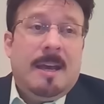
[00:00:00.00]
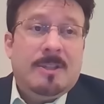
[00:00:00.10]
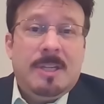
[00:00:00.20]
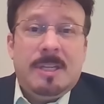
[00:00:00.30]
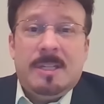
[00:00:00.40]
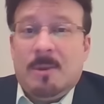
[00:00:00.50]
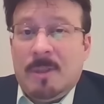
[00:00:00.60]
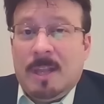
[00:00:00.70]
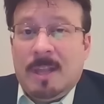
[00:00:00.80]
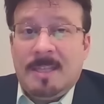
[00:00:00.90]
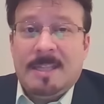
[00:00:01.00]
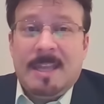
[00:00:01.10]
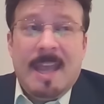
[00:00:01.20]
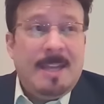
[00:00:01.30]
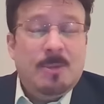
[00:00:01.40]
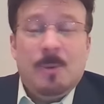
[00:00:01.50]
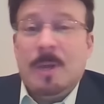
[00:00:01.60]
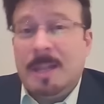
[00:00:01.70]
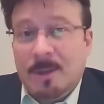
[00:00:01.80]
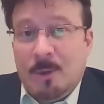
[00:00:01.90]
She's on the list to get into a
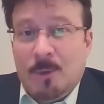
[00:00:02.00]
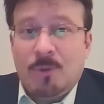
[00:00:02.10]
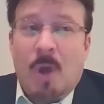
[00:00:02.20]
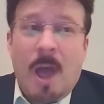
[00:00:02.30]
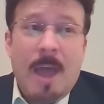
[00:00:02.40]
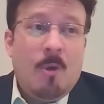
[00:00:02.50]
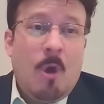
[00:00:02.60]
clinical trial,